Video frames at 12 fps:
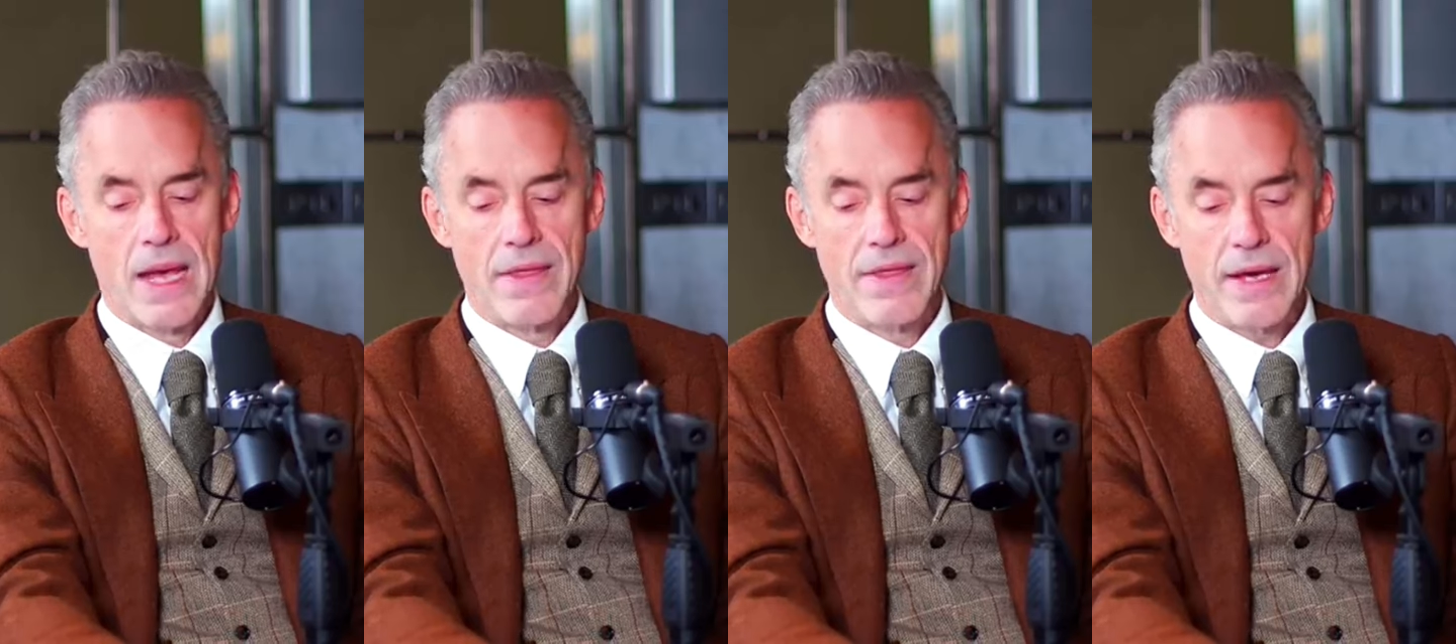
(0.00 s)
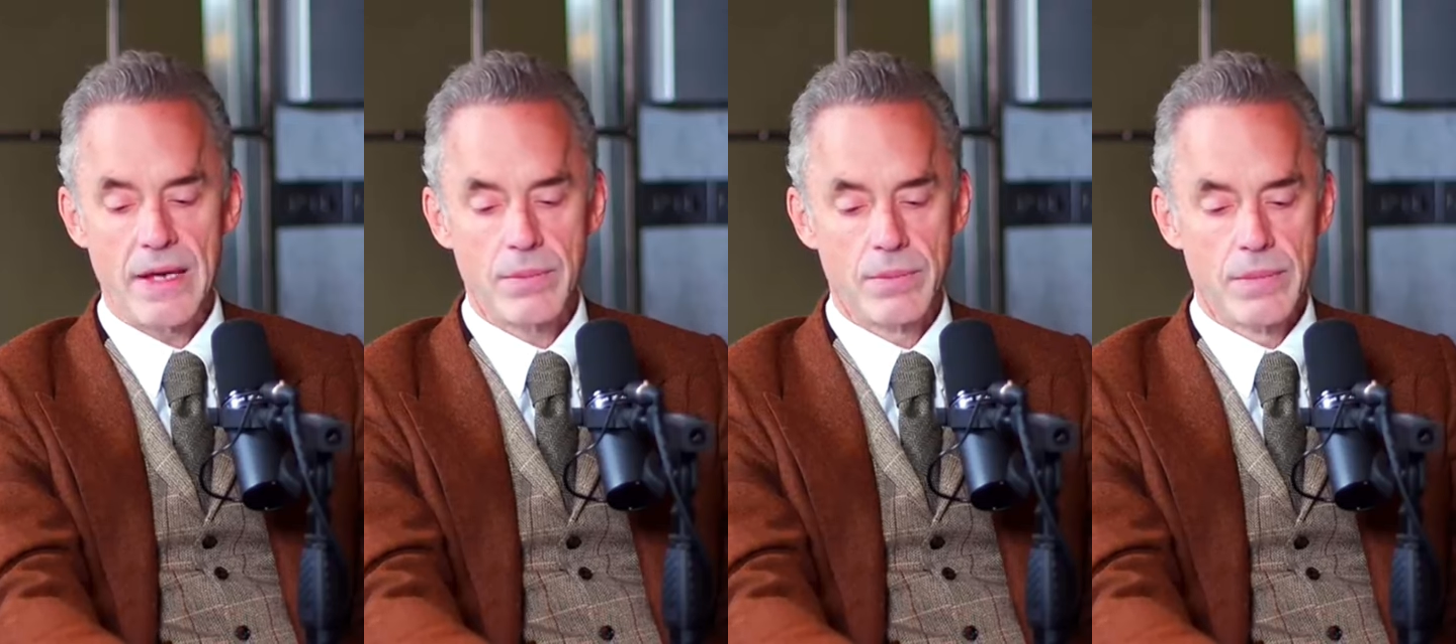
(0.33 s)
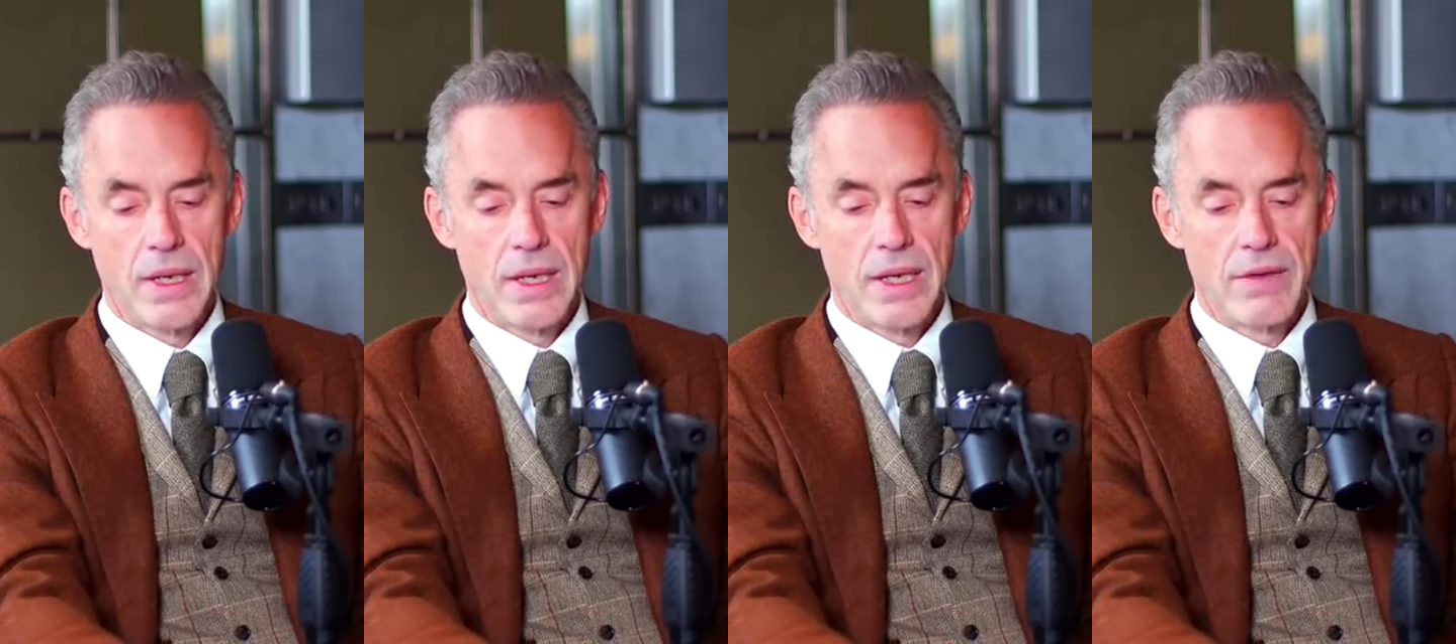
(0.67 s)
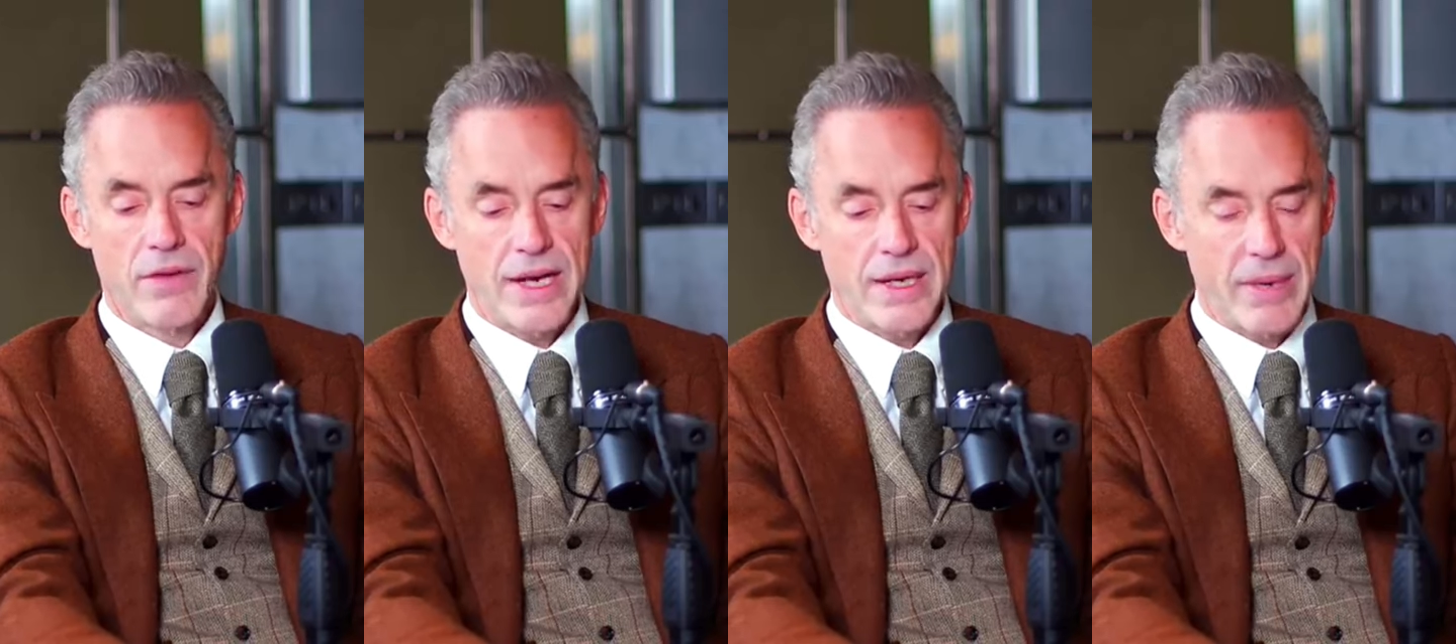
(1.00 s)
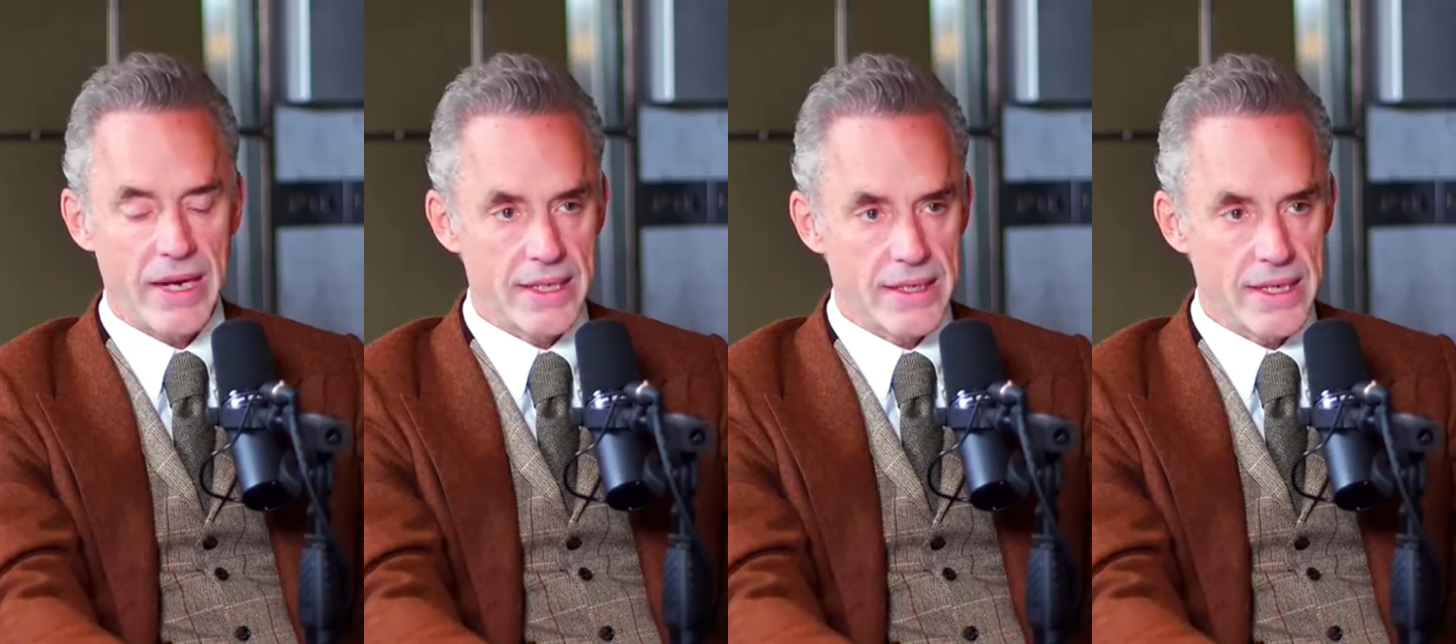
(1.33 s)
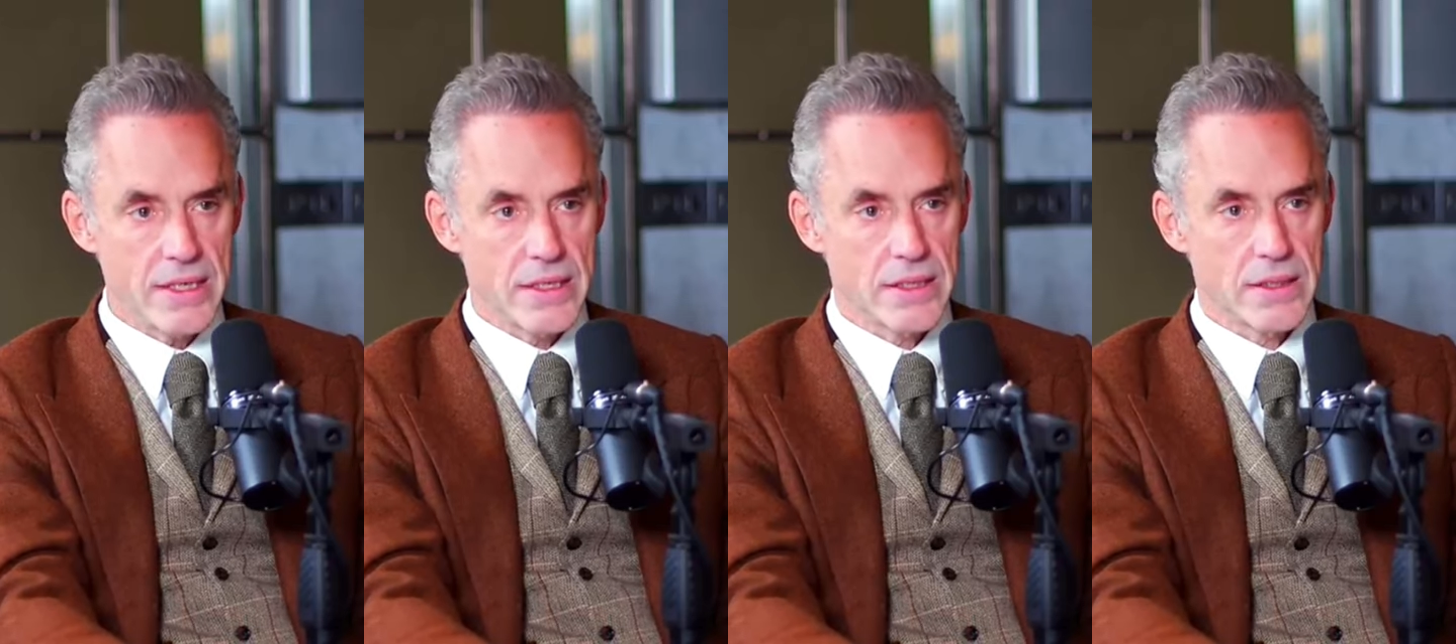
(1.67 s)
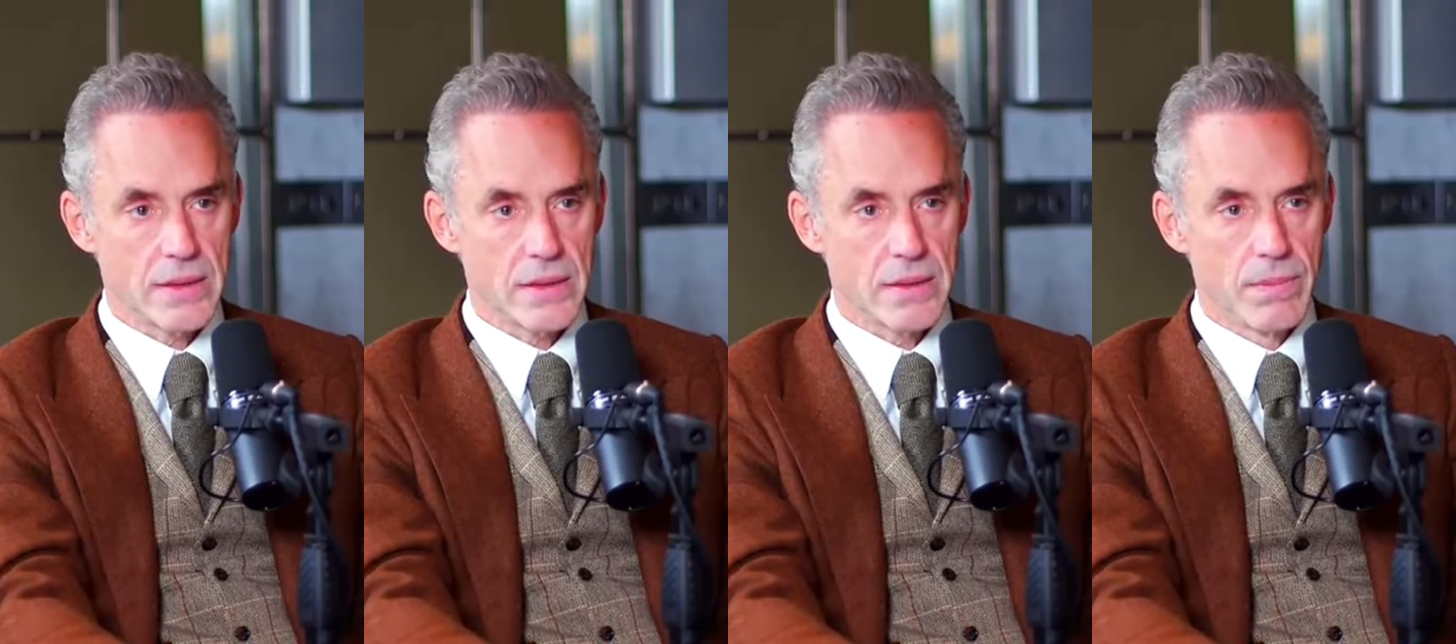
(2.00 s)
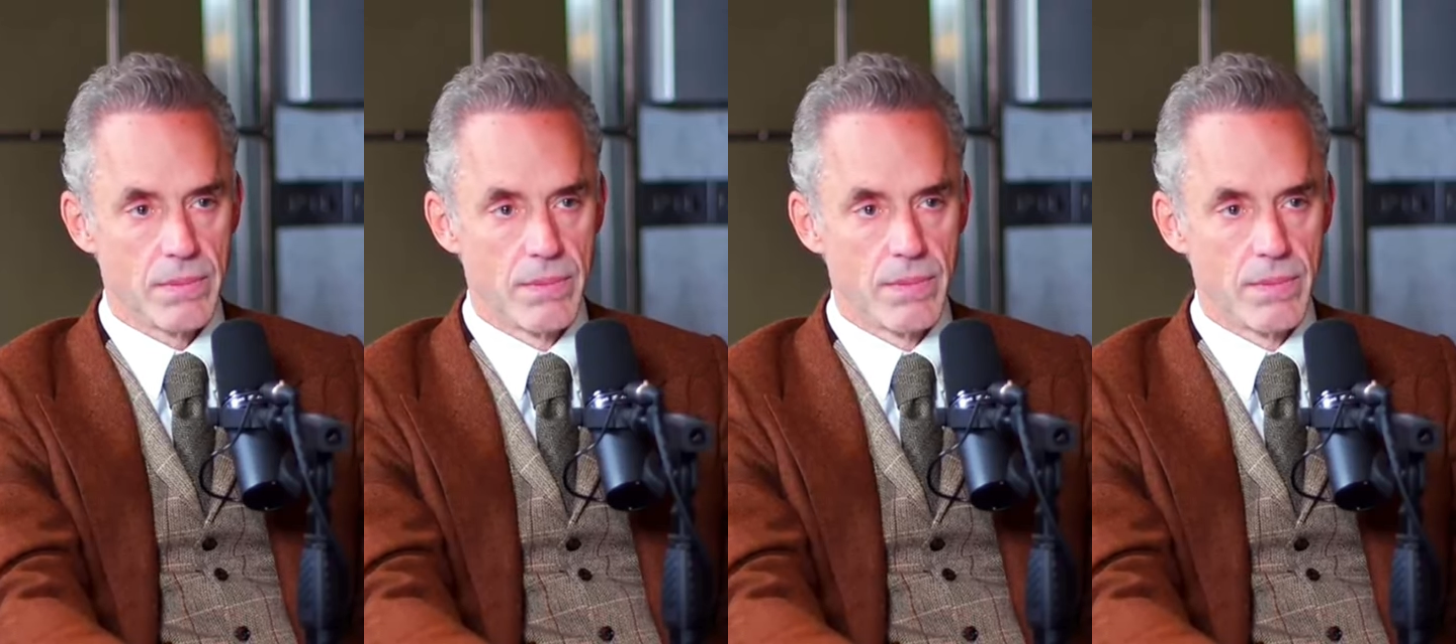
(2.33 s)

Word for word: And then if I pay attention to them,